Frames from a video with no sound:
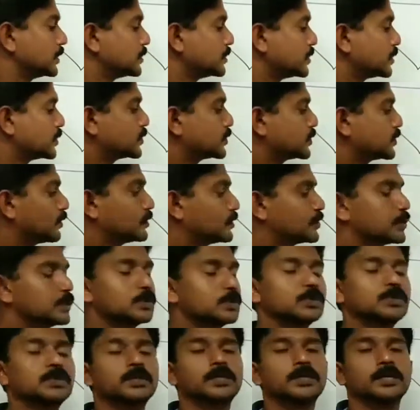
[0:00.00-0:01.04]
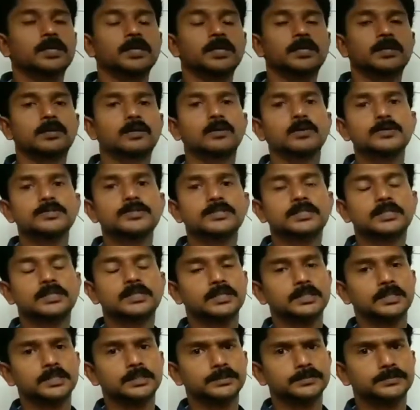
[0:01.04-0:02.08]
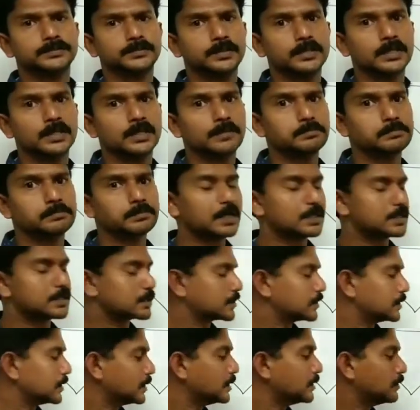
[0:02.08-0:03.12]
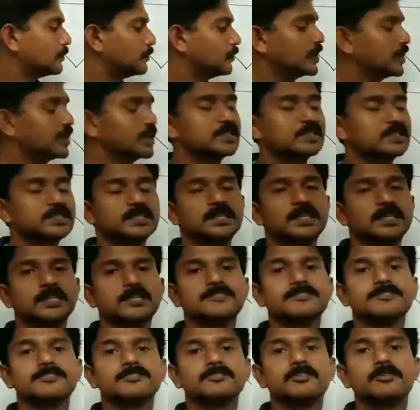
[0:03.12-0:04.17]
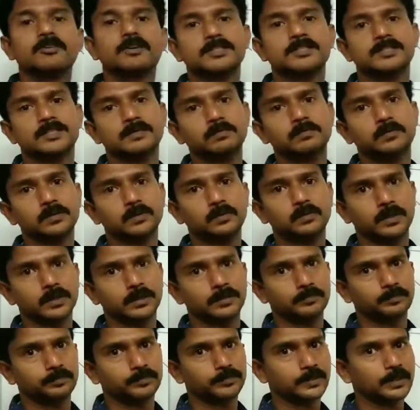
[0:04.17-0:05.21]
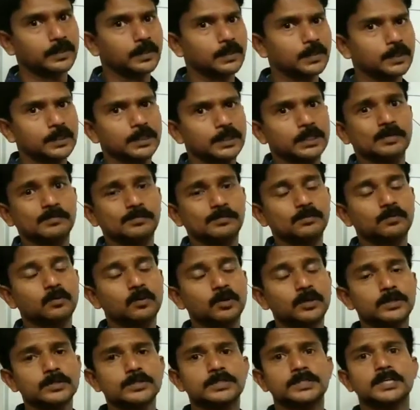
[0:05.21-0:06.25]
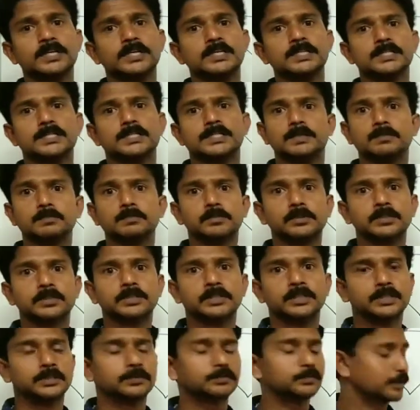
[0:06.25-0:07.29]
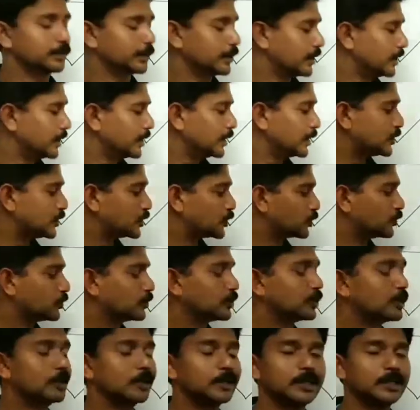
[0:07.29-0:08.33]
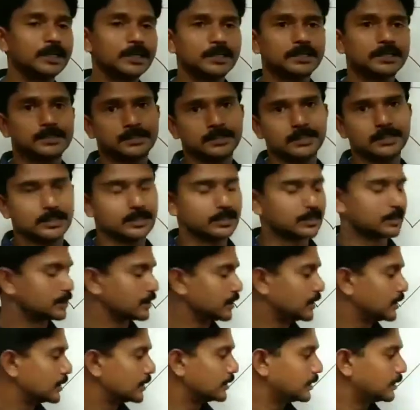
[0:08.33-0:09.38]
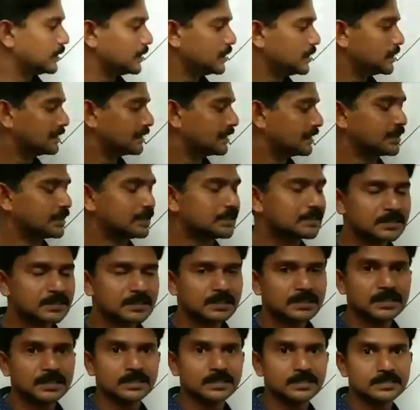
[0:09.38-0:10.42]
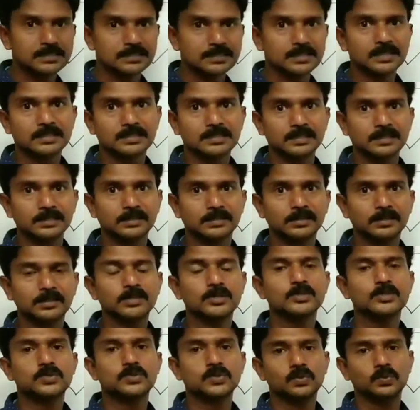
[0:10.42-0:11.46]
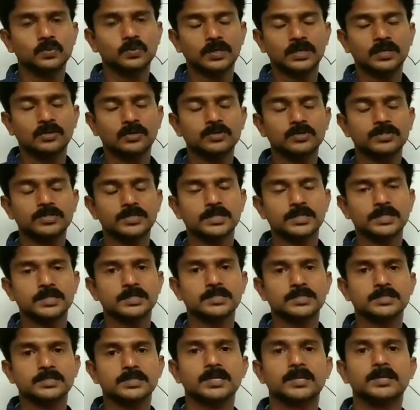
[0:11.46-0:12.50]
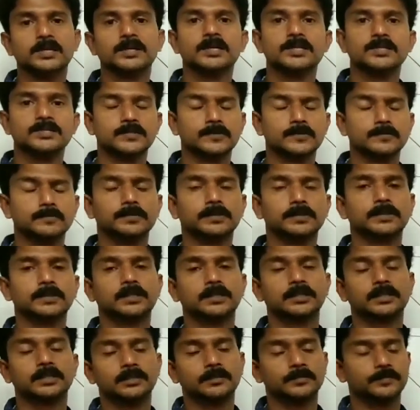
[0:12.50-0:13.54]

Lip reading: This is also a closed curve, but we can say it is not a simple one. If we want to say a simple curve, it should not intersect. These lines are intersecting, so we cannot say it is a simple.